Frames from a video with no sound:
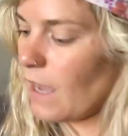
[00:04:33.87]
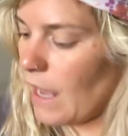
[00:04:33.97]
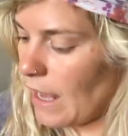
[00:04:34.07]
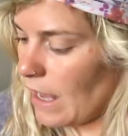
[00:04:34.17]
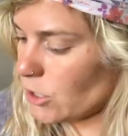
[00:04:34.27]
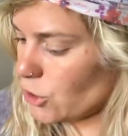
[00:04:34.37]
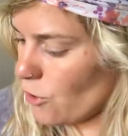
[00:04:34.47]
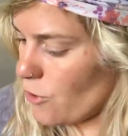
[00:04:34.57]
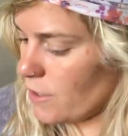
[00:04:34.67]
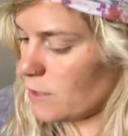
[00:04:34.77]
I'll show
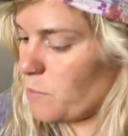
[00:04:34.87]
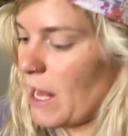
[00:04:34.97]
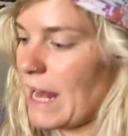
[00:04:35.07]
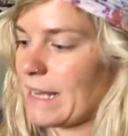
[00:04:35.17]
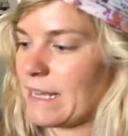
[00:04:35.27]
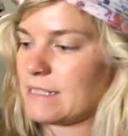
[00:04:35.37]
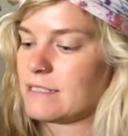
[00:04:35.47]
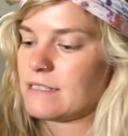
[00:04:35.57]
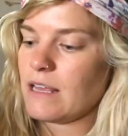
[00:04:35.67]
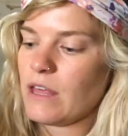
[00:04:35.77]
you these
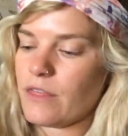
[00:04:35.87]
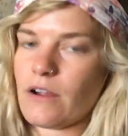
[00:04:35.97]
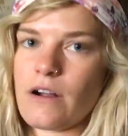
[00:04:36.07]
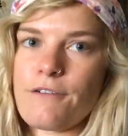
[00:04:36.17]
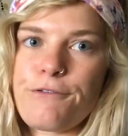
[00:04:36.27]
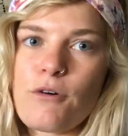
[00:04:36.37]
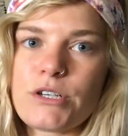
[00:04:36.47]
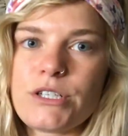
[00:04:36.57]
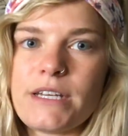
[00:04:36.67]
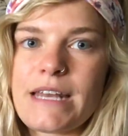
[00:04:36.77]
pockets. They're
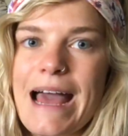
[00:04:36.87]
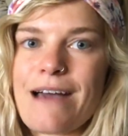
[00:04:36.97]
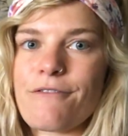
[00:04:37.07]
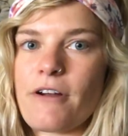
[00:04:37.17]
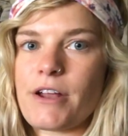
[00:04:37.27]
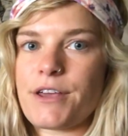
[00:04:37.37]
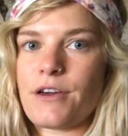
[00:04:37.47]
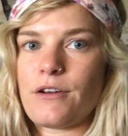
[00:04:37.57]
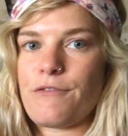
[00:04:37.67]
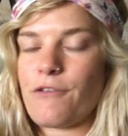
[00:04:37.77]
unfortunately not very
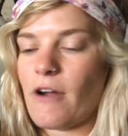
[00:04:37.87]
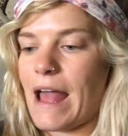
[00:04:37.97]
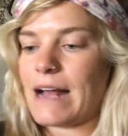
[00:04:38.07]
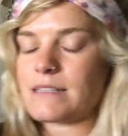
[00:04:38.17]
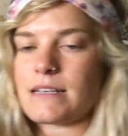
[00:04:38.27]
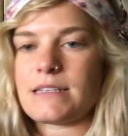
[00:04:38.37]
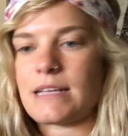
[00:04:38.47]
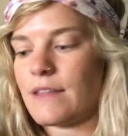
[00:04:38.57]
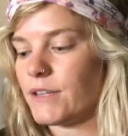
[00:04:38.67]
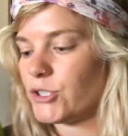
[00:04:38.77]
good for
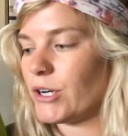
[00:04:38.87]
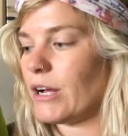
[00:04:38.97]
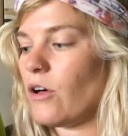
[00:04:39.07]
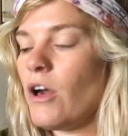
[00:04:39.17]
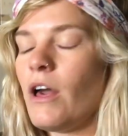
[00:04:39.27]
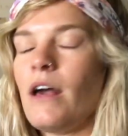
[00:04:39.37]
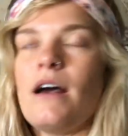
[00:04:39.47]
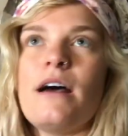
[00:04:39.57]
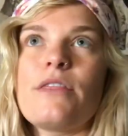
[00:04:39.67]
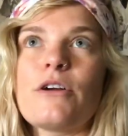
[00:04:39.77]
accessing on the trail.
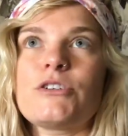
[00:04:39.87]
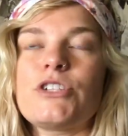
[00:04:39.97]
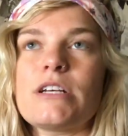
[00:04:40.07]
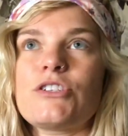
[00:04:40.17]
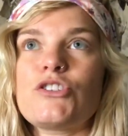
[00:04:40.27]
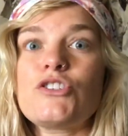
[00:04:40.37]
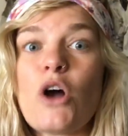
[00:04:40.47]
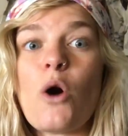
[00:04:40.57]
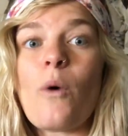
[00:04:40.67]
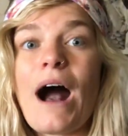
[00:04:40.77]
They're just
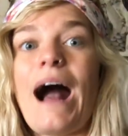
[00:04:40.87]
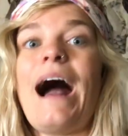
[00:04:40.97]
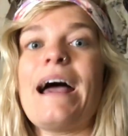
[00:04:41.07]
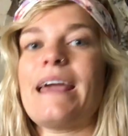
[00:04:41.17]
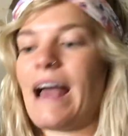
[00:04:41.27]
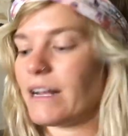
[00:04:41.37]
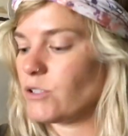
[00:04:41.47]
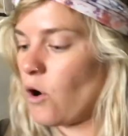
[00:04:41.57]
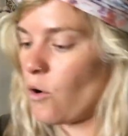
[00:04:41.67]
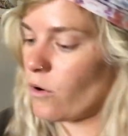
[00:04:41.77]
so high.
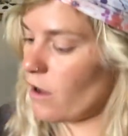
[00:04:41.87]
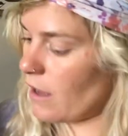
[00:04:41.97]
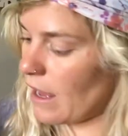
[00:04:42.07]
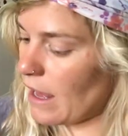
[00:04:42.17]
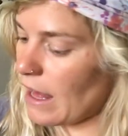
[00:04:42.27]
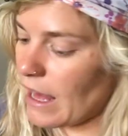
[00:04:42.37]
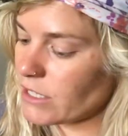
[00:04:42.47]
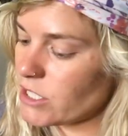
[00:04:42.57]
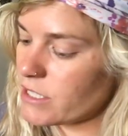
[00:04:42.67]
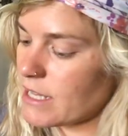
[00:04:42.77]

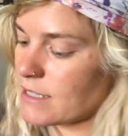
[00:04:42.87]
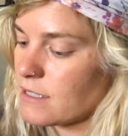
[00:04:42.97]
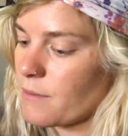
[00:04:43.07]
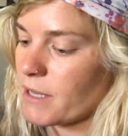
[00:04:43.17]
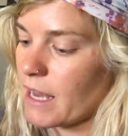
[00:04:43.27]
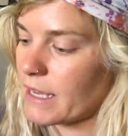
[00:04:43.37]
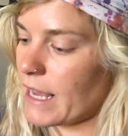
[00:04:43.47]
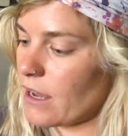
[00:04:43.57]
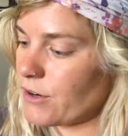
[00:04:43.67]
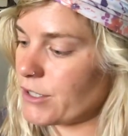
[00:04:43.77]
That's something I
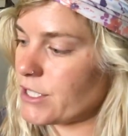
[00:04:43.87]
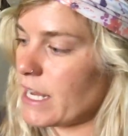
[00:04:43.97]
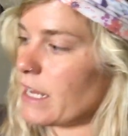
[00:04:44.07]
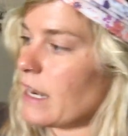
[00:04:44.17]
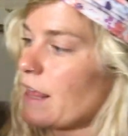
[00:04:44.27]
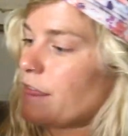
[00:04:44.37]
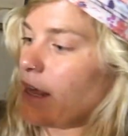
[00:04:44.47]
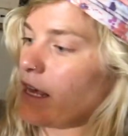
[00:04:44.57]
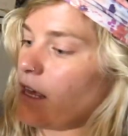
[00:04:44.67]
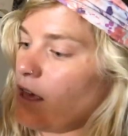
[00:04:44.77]
can't understand. I
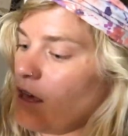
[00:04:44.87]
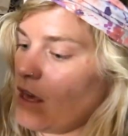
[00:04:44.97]
think,